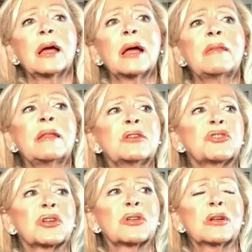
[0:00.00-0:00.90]
And then
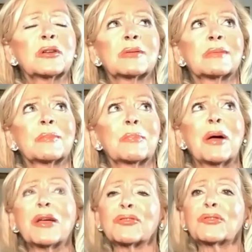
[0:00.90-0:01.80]
she looked
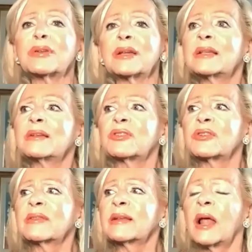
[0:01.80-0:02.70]
puzzled and she
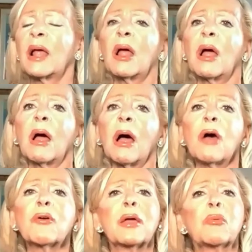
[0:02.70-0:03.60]
said,
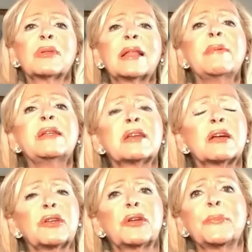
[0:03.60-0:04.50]
okay, well, let me
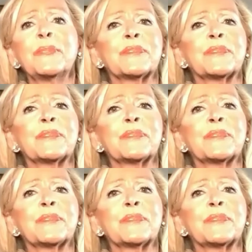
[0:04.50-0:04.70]
tell you,